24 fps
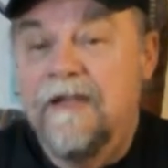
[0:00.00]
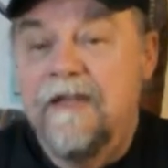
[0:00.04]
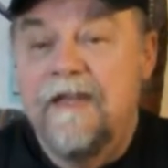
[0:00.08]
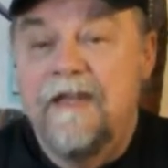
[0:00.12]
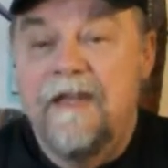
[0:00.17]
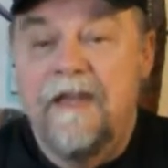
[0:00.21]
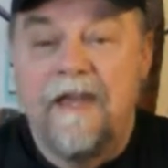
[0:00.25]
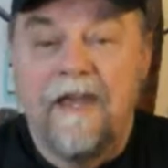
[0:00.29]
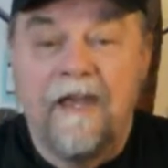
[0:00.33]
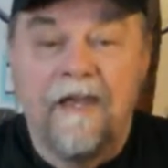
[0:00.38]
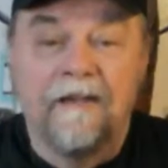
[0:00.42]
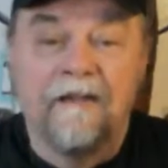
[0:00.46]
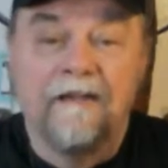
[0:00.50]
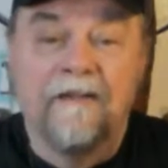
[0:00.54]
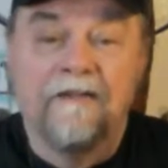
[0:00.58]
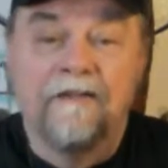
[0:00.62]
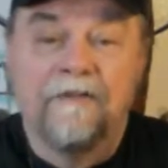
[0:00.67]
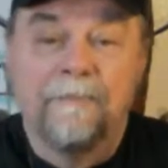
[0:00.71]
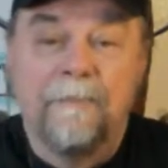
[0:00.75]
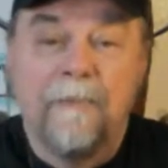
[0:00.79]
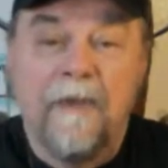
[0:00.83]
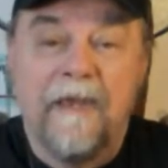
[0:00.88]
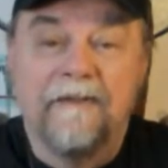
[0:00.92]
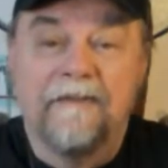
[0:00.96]
and is
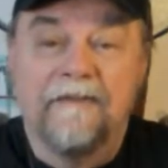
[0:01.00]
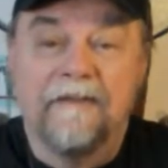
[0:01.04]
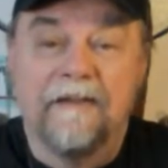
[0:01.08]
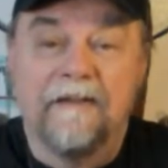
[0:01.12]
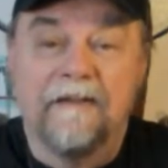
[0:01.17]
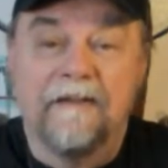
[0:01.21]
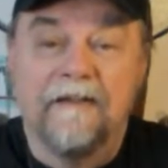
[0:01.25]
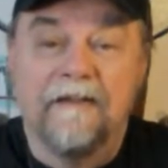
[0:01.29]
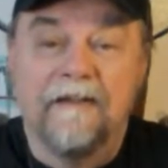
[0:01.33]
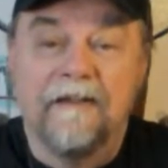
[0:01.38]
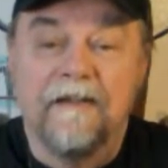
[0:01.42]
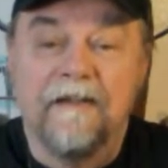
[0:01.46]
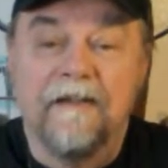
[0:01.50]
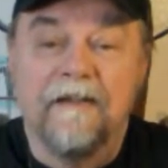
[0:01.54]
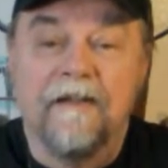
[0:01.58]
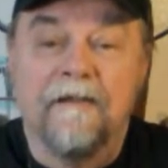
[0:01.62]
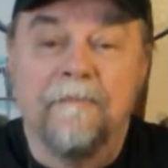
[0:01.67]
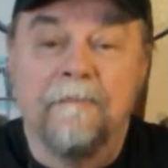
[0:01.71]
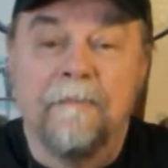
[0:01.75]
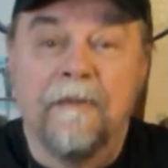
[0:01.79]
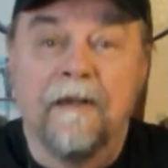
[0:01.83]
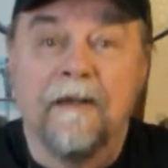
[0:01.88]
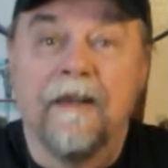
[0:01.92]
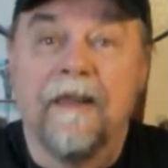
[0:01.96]
basically
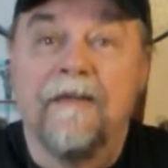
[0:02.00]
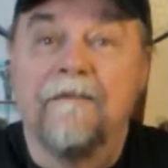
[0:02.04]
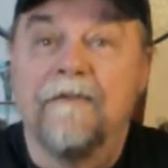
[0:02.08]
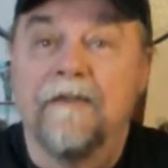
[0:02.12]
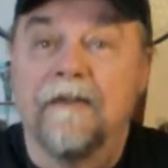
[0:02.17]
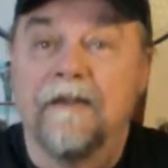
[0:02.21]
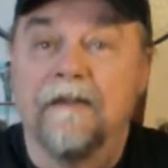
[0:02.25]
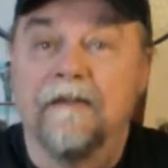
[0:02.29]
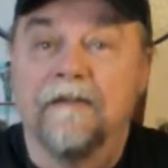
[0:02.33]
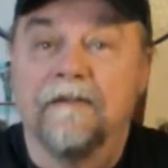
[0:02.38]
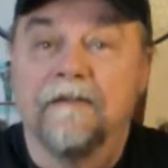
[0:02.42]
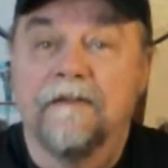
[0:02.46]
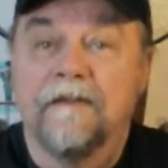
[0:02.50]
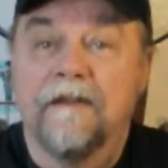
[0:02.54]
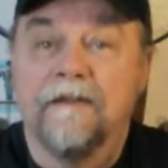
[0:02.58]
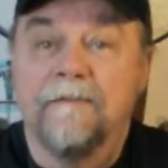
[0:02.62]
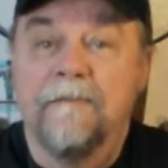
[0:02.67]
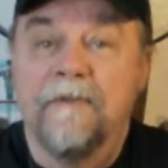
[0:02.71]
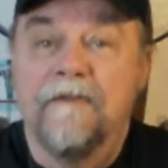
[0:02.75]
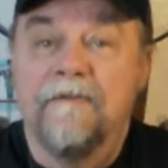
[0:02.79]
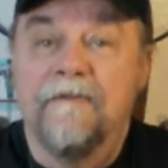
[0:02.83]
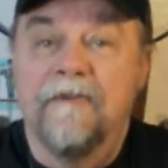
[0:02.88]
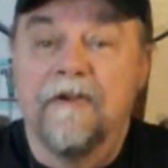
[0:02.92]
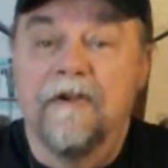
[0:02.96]
malevolent, can
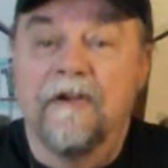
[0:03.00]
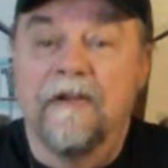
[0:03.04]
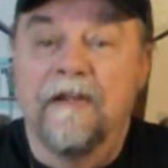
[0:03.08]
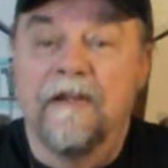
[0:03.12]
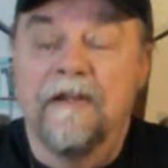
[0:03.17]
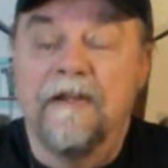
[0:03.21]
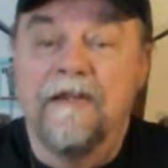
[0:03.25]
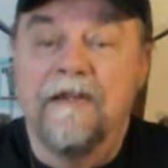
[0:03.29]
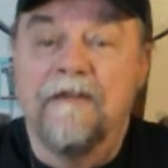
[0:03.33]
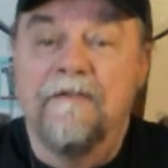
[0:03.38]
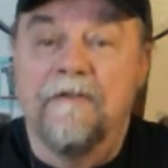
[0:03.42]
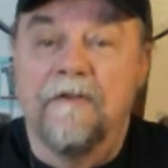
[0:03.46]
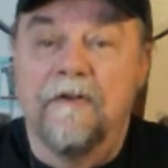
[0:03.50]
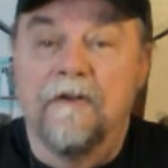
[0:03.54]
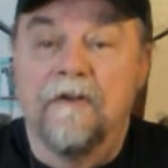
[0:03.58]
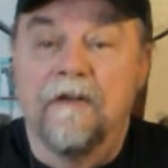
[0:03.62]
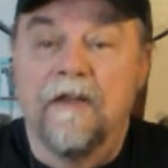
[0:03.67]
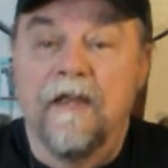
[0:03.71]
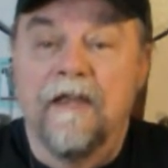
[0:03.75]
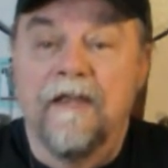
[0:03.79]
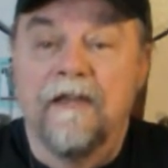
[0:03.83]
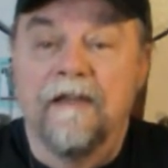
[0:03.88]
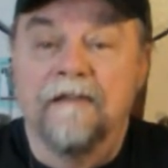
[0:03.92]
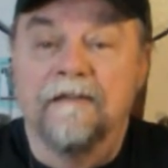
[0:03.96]
be very evil,
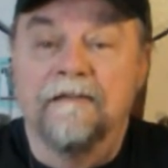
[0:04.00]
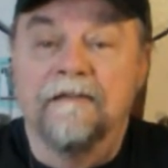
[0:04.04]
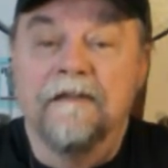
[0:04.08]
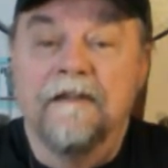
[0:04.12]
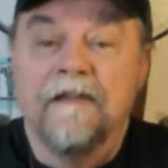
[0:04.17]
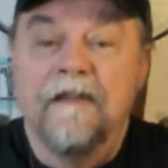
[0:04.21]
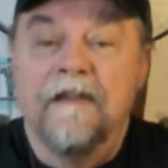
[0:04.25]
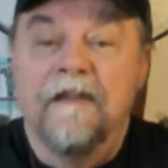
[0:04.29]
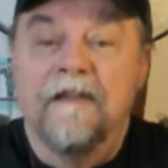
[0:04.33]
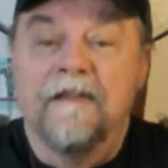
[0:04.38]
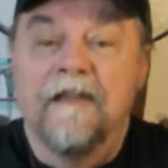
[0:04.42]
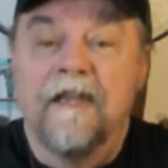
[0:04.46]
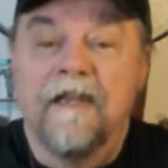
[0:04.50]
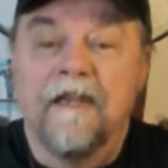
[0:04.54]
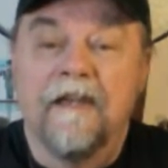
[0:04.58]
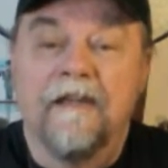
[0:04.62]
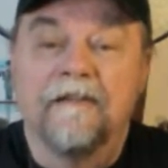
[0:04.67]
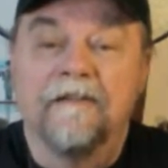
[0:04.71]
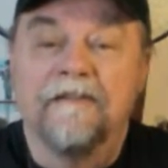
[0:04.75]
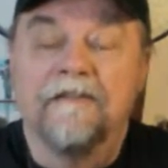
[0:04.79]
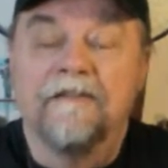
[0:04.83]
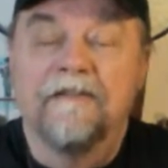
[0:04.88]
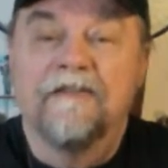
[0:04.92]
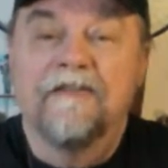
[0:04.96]
and
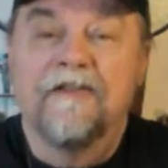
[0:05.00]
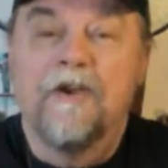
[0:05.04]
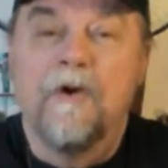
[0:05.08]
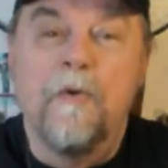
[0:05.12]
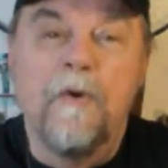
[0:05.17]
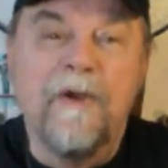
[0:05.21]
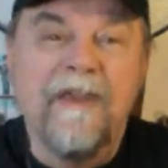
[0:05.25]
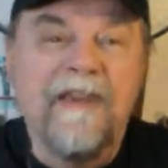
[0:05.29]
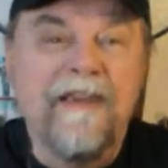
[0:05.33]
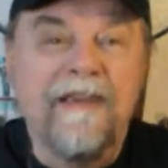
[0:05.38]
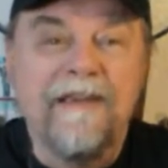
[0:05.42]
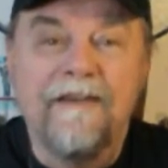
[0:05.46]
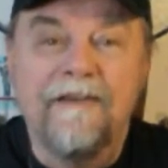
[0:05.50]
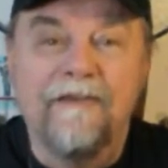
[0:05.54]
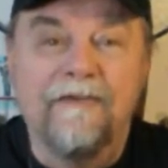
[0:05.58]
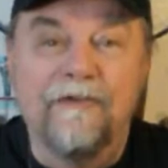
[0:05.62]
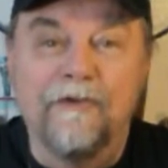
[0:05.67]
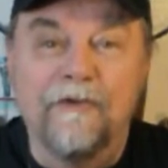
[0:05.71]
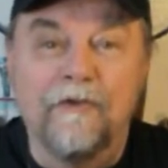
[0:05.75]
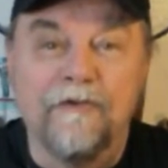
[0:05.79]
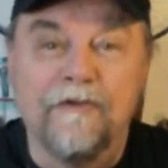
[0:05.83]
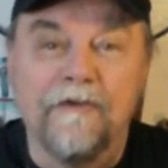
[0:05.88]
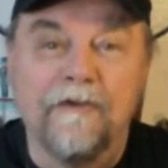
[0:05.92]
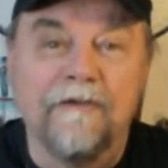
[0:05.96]
can squeeze
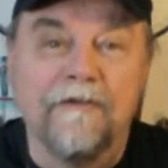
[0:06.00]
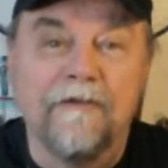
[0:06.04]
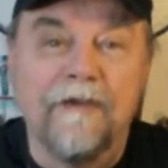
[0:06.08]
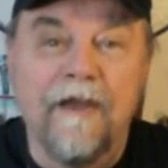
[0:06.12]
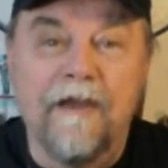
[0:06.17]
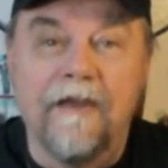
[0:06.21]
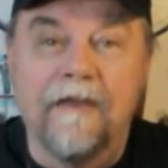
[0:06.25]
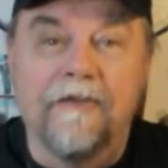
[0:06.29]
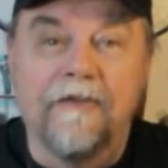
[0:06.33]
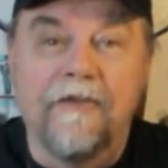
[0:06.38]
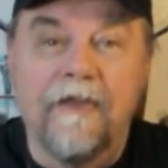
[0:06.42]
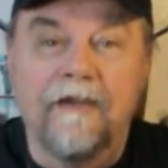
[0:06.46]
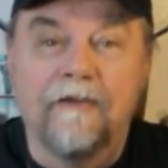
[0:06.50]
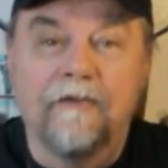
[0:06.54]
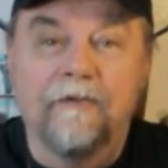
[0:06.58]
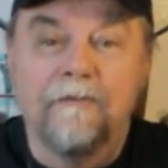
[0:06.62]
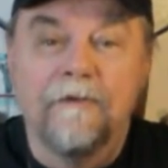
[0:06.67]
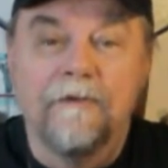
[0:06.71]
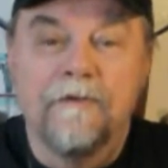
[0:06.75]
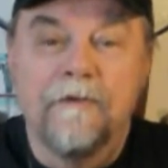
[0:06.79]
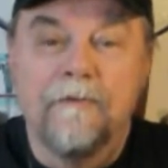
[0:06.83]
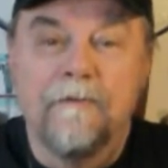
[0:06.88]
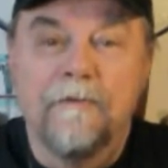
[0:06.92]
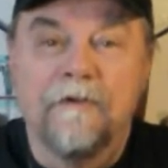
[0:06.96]
you to death. That's
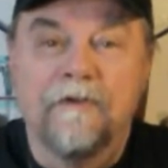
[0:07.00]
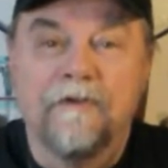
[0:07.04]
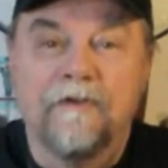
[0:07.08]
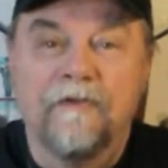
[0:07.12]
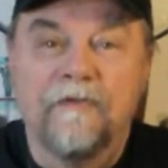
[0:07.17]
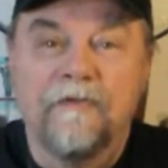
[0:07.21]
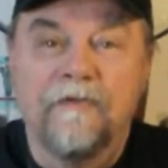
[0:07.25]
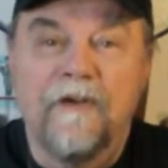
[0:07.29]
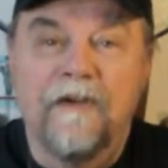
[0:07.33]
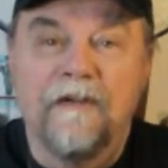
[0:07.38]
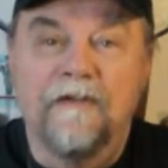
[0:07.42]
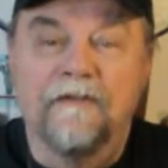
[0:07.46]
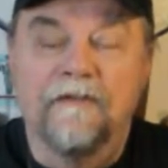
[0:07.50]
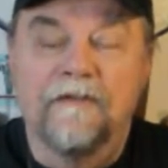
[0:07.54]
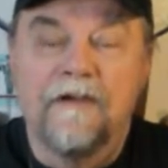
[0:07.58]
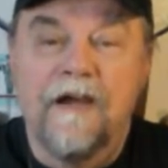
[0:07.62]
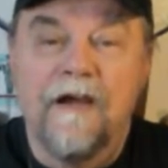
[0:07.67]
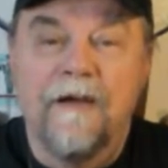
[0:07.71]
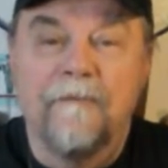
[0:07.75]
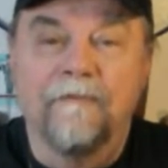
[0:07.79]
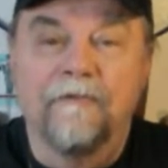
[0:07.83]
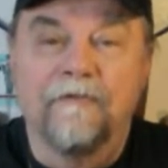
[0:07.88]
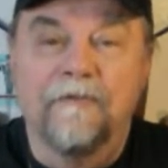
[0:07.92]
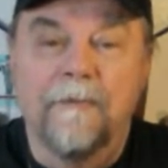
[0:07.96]
where the word Sphinx
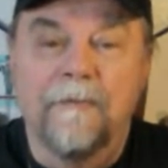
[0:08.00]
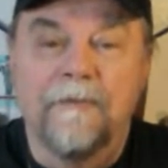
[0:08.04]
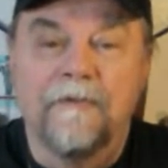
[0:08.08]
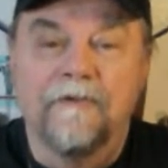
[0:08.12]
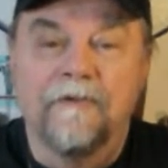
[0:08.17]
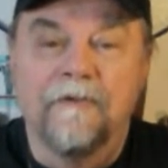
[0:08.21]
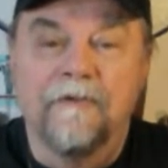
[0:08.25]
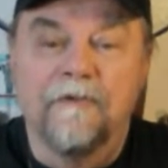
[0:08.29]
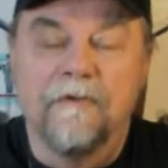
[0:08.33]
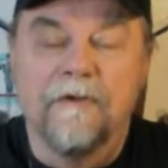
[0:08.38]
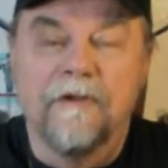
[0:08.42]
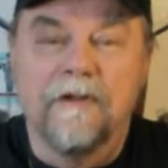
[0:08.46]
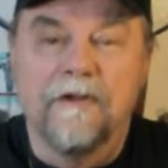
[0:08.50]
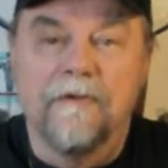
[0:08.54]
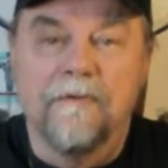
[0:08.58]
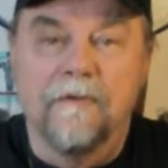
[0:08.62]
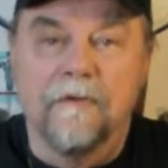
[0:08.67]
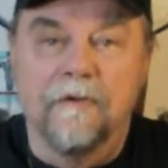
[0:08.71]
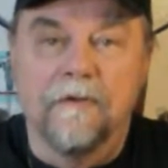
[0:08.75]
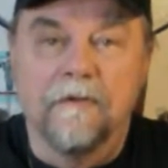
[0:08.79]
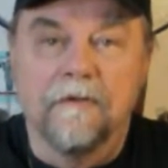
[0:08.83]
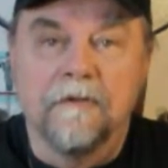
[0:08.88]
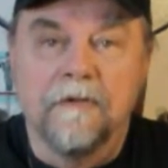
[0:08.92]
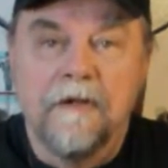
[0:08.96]
comes from. It's a Greek
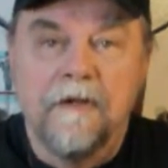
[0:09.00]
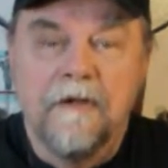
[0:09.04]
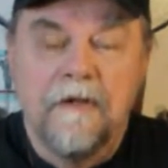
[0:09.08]
word.